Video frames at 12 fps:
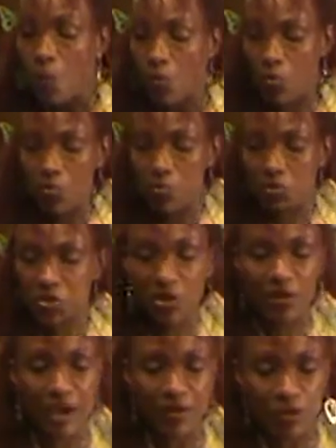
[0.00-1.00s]
water, which
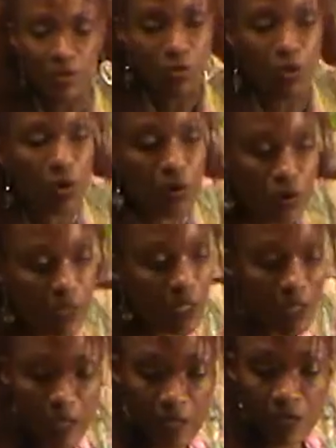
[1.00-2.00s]
allowed it to curl.
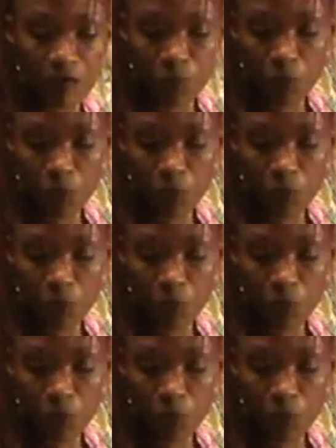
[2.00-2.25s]
If